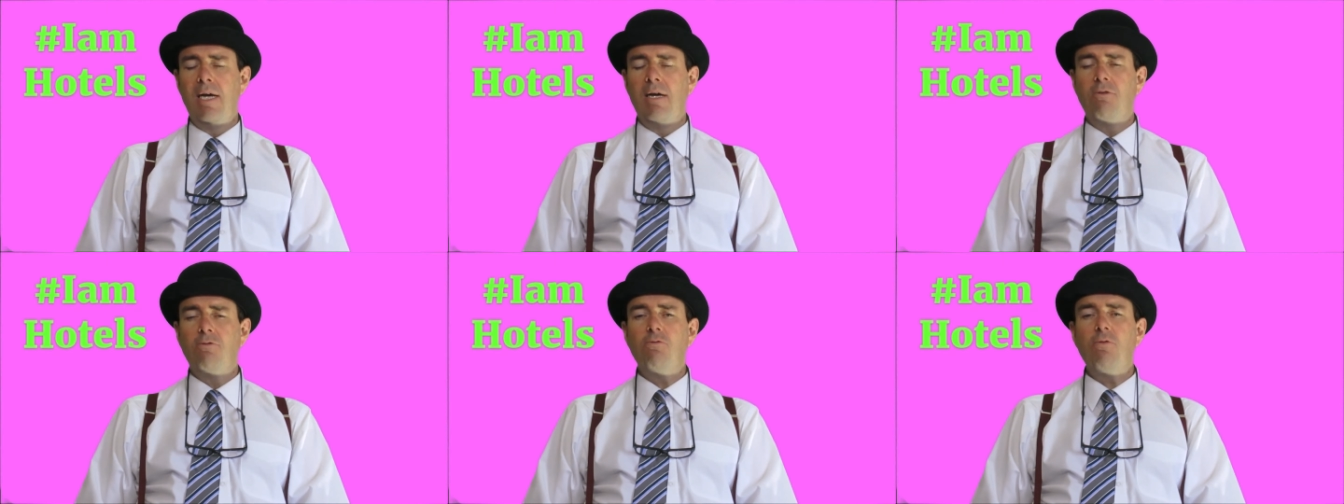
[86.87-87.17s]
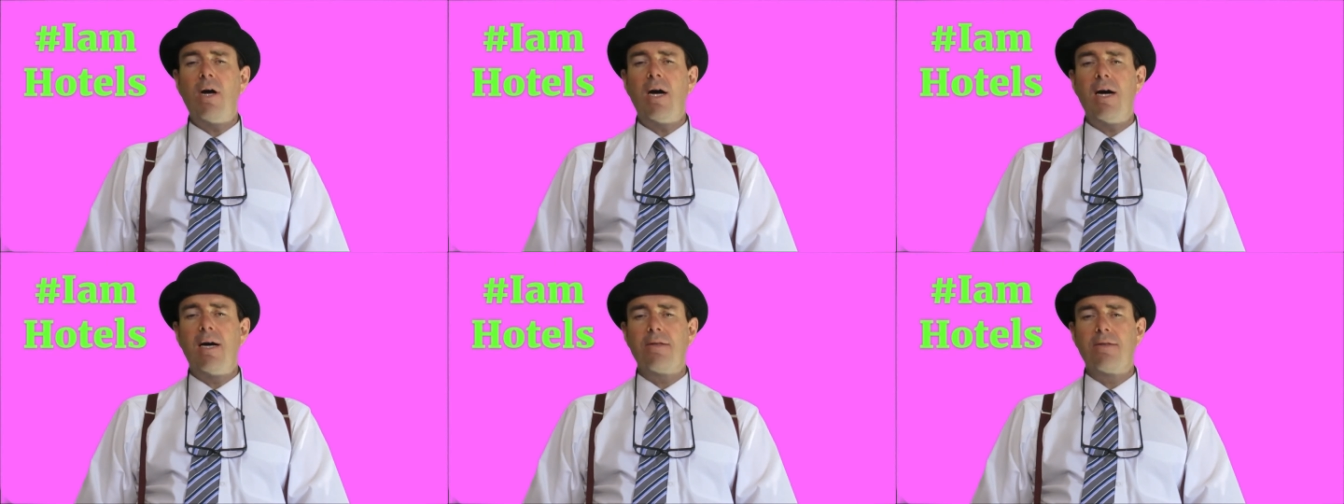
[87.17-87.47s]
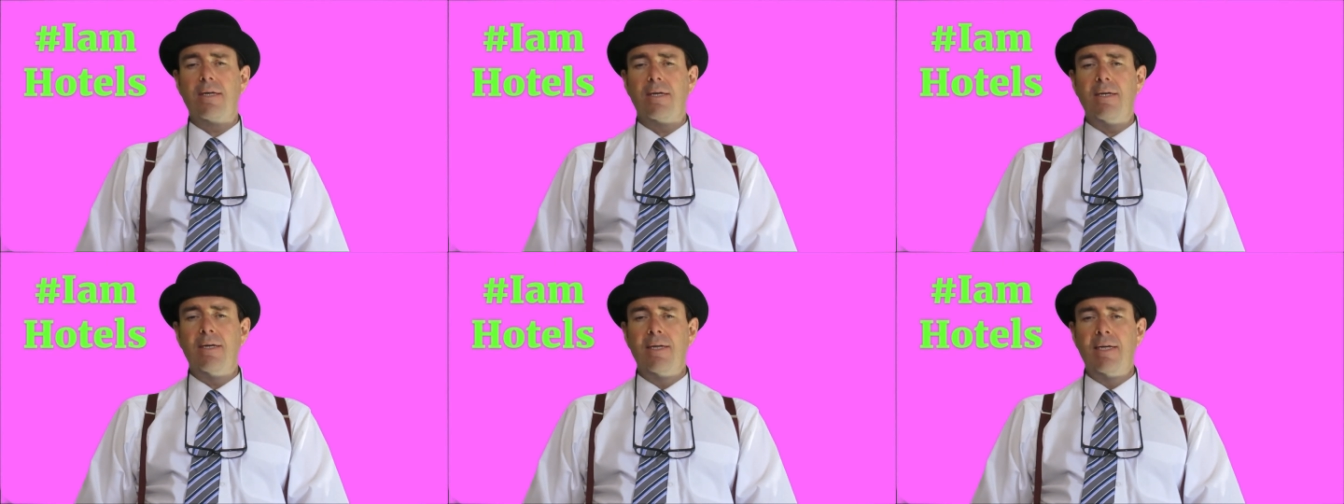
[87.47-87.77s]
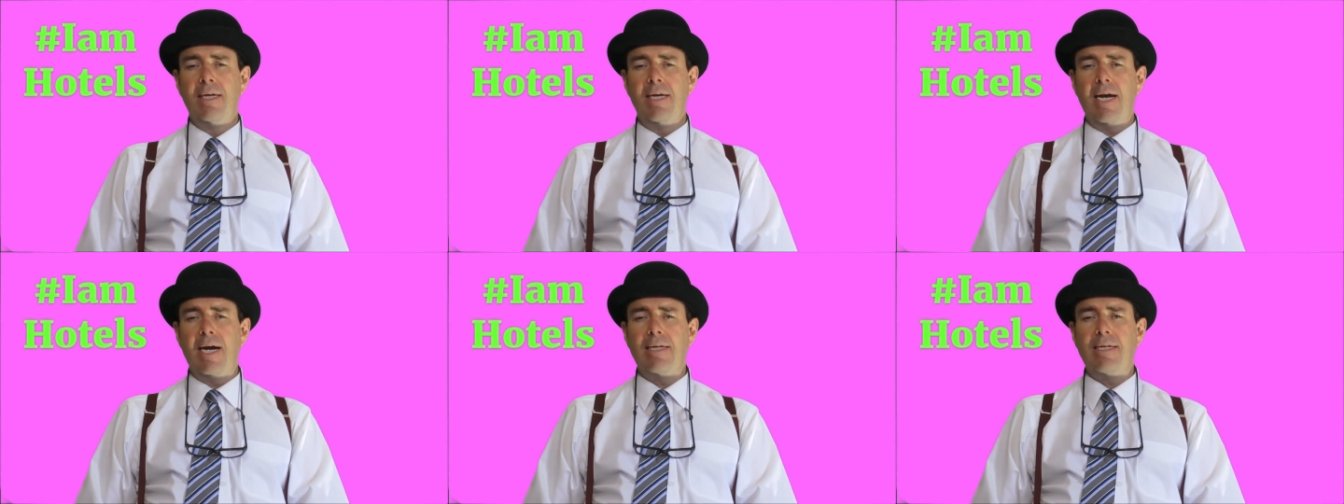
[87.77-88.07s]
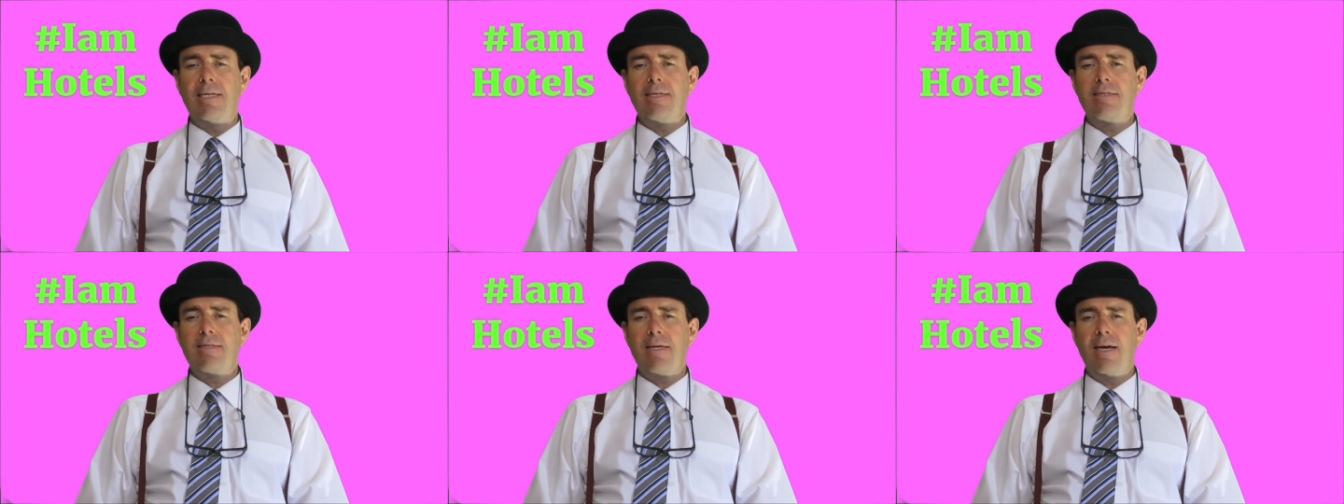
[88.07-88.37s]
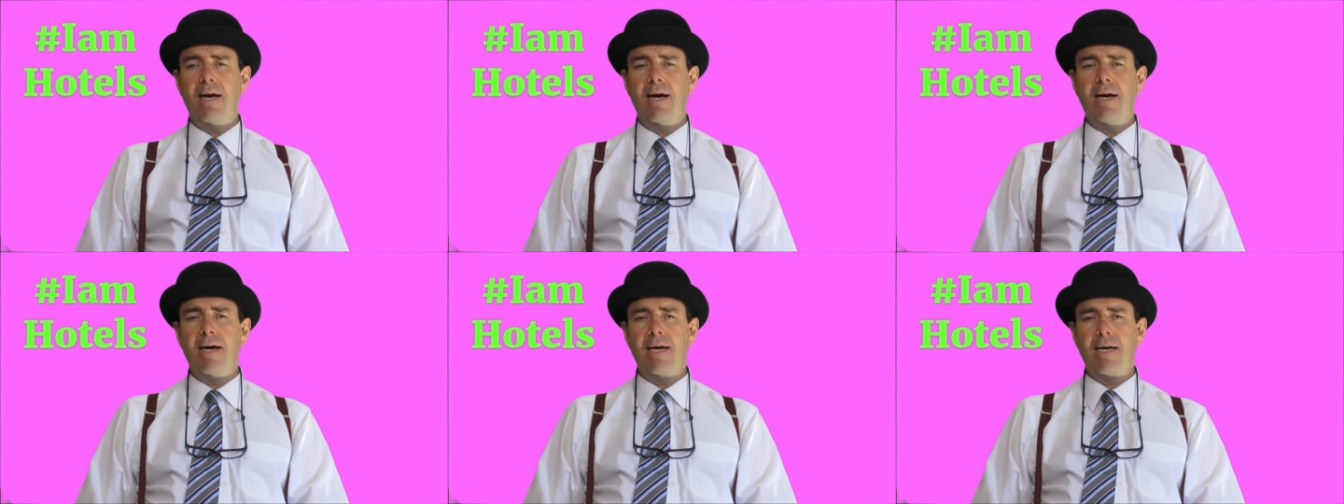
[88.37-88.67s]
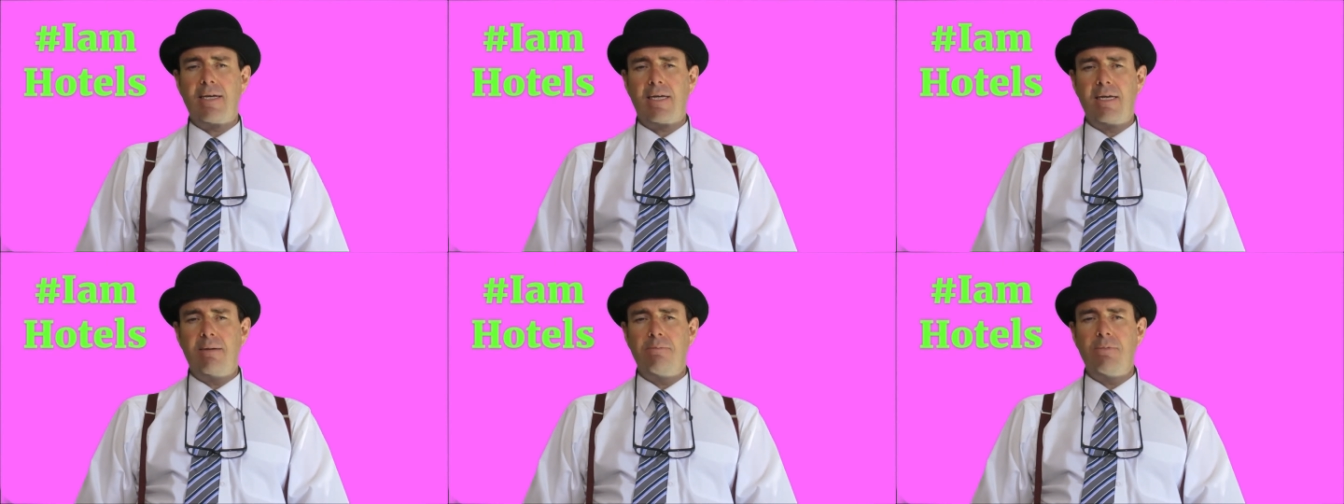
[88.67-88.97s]
Rather, an entire
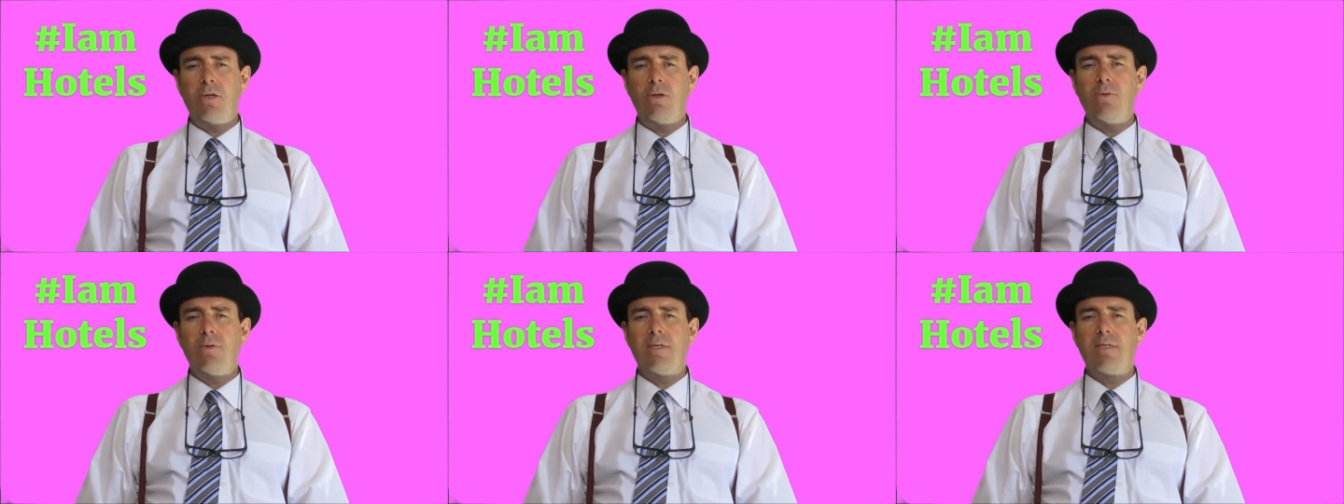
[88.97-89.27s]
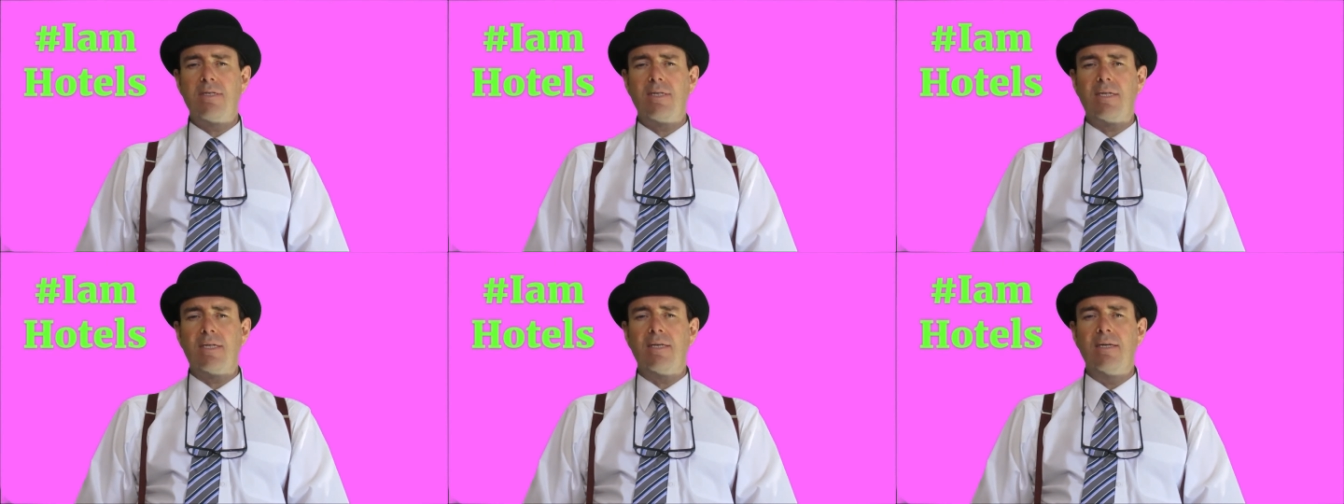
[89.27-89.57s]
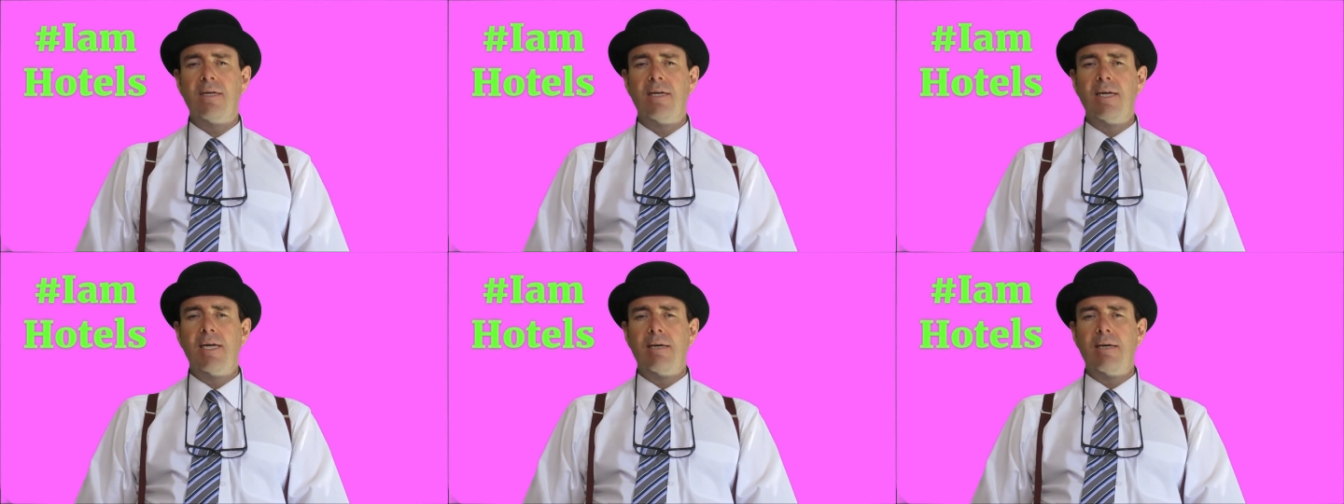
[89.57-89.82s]
community